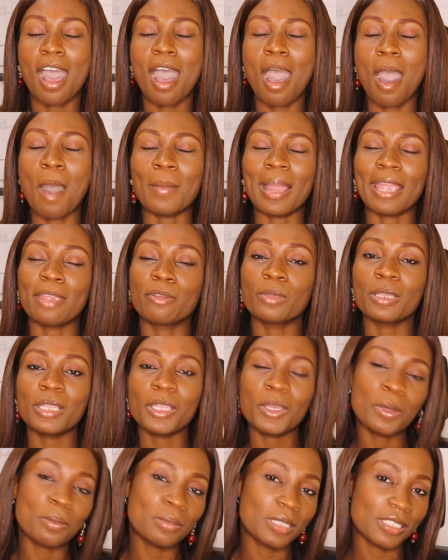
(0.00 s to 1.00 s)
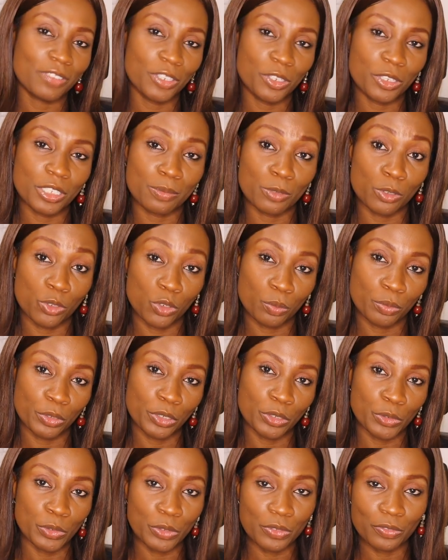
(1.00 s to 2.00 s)
Um, I really hope this video has been
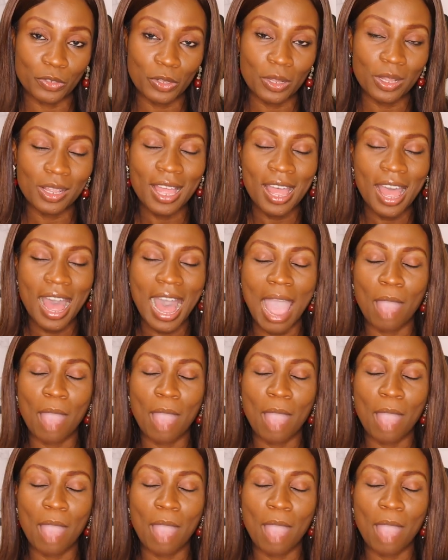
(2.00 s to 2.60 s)
super useful.